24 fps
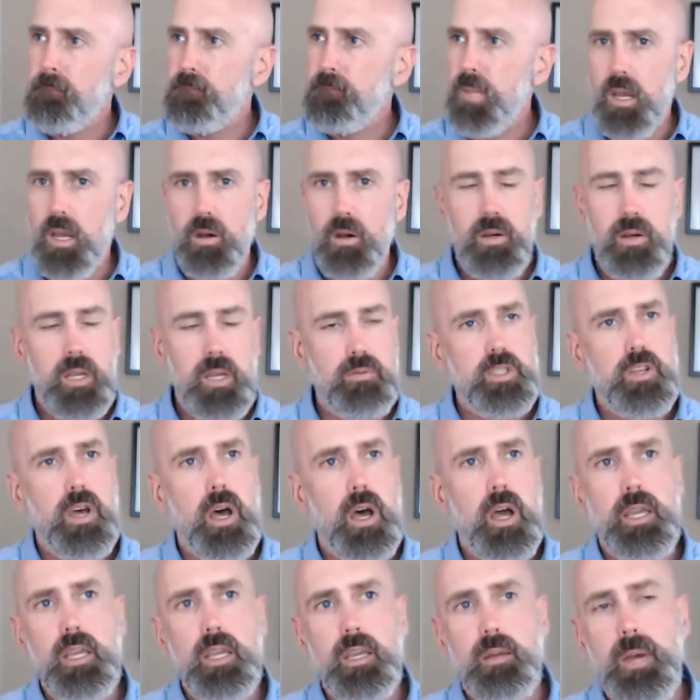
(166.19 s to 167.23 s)
You know, if we're
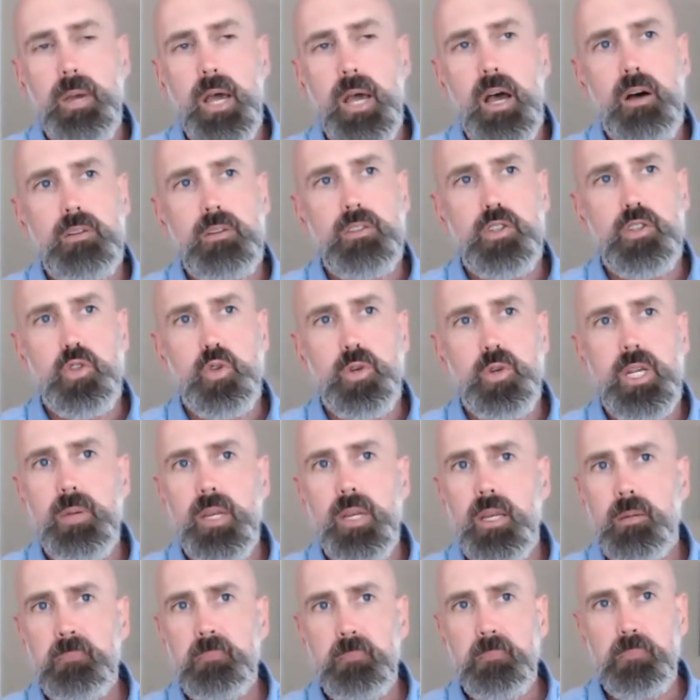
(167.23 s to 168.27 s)
talking about
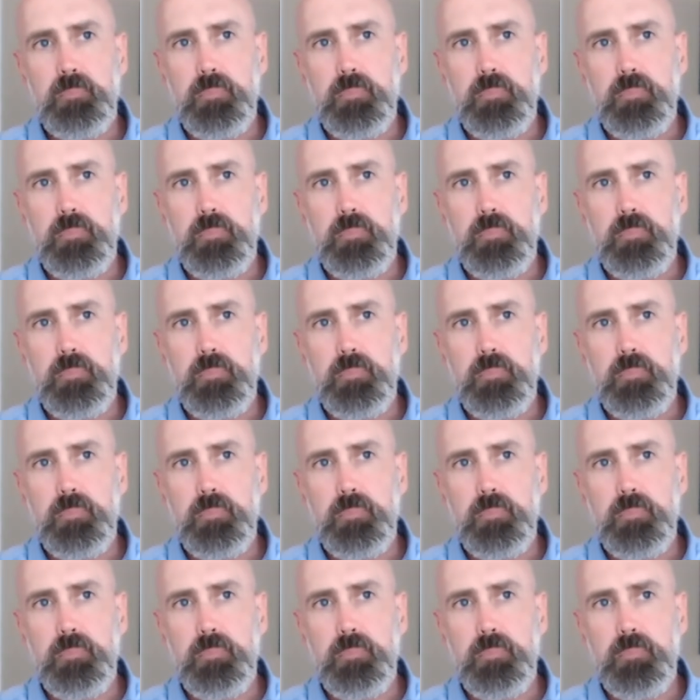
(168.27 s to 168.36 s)
streaming